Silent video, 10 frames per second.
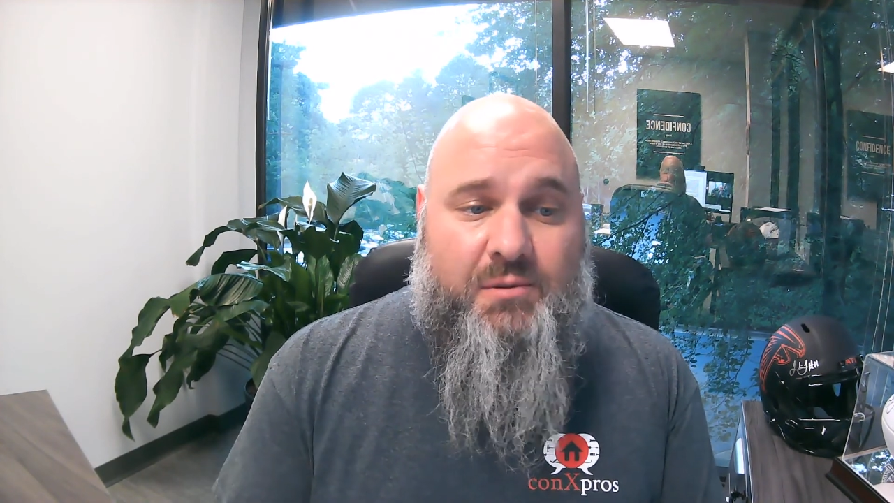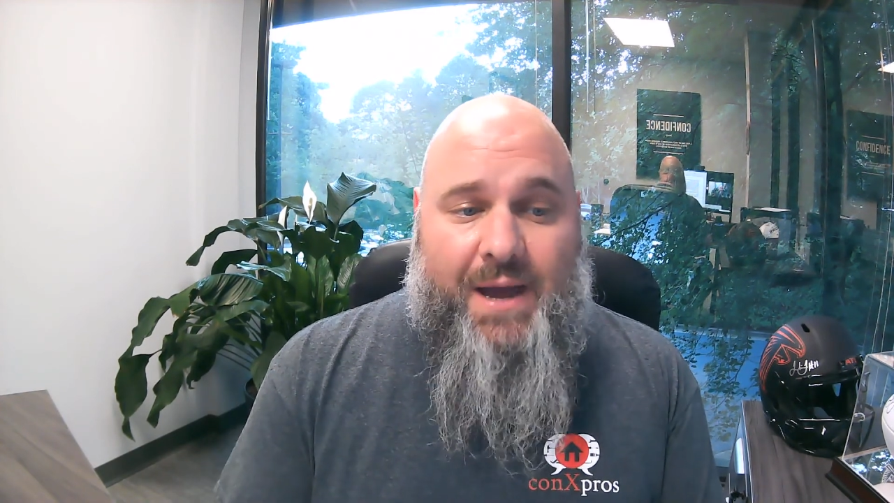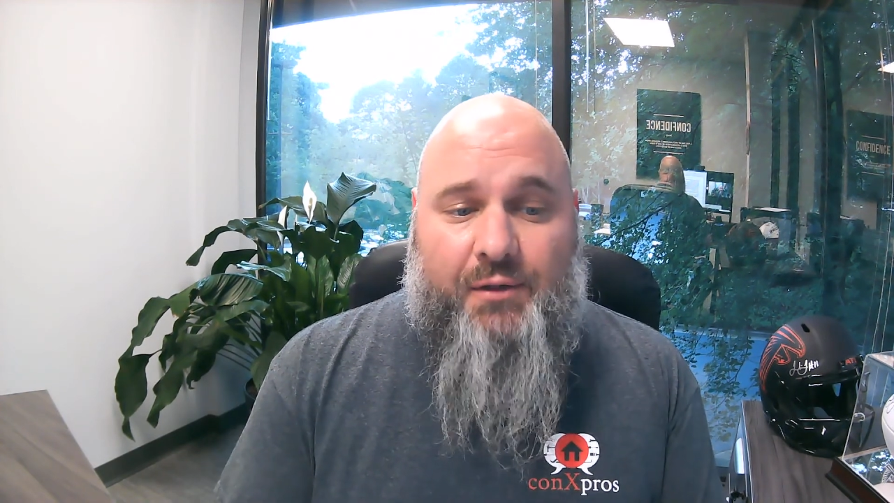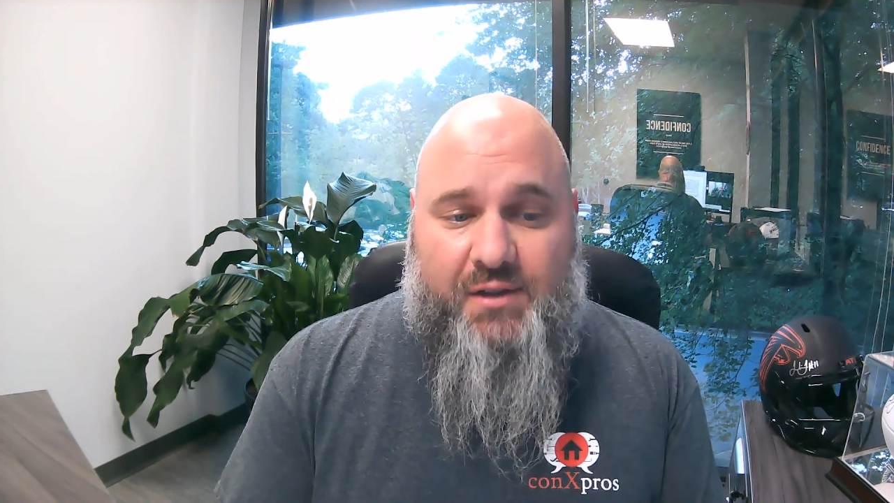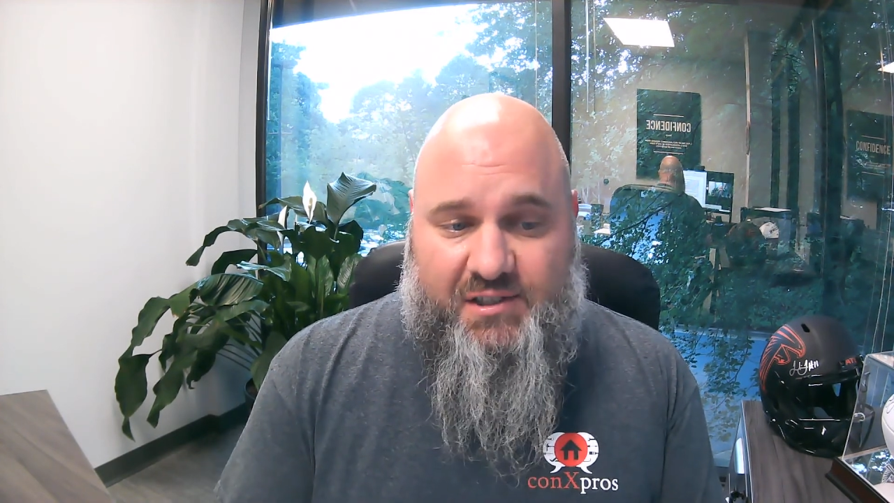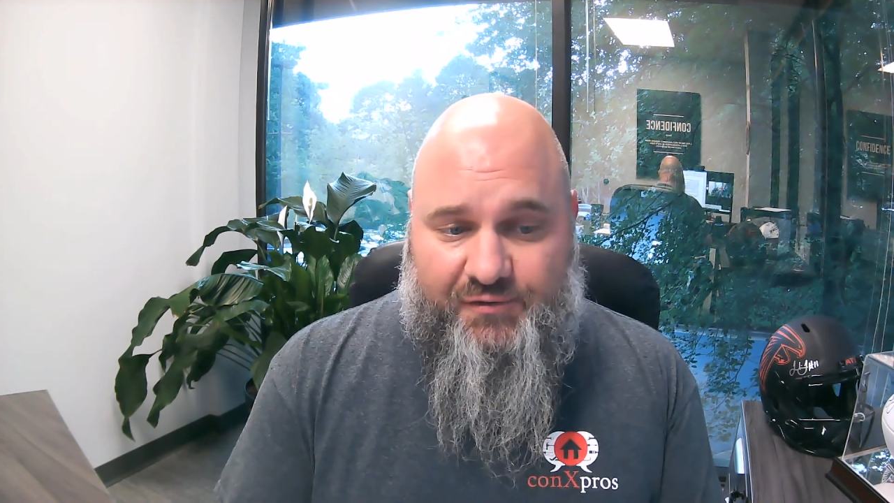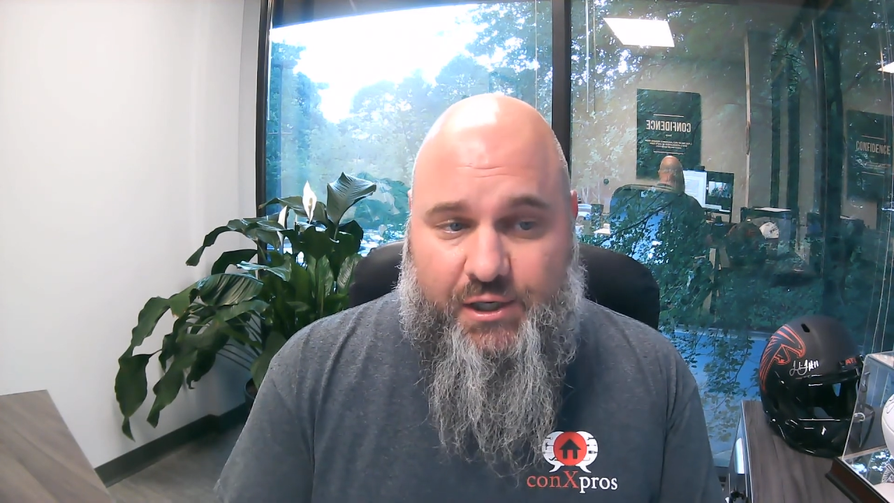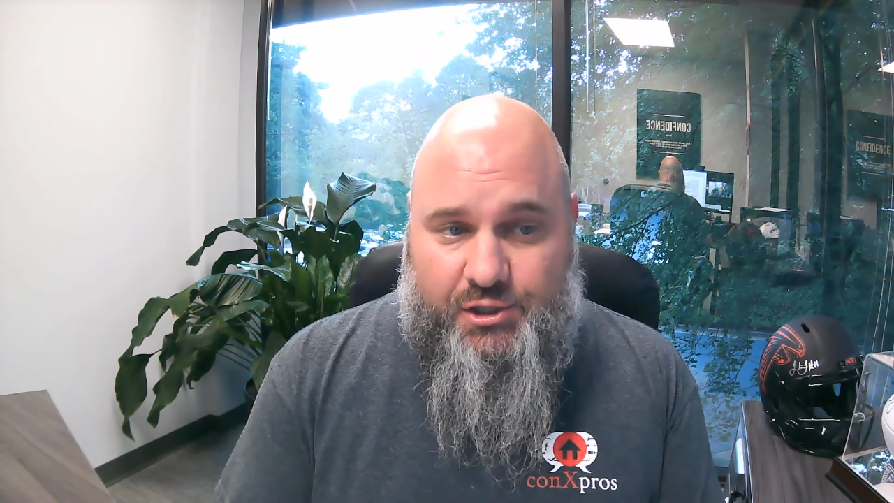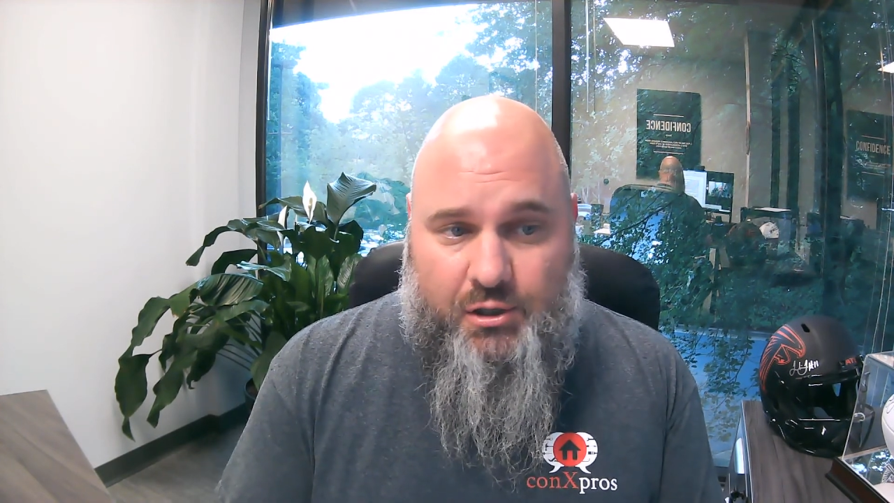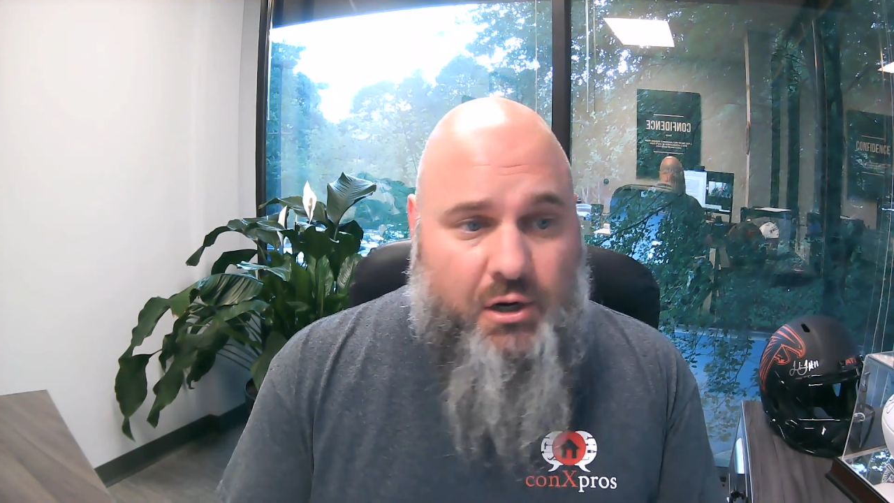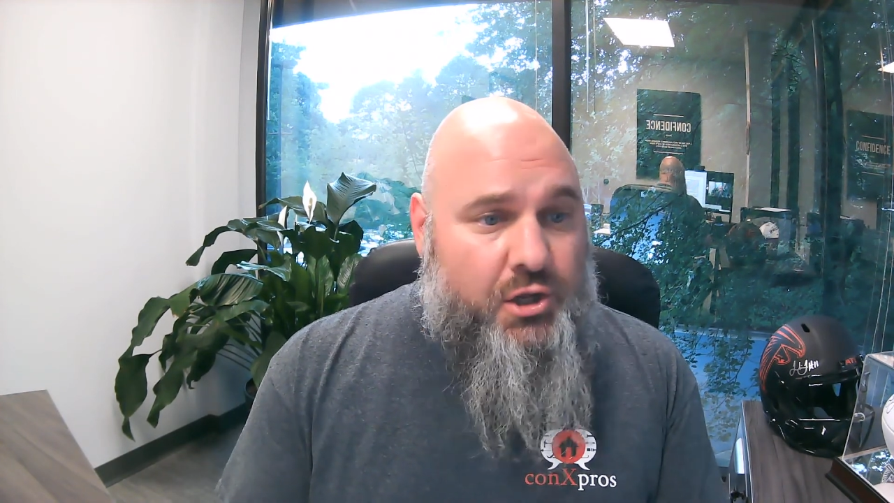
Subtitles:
about this feature,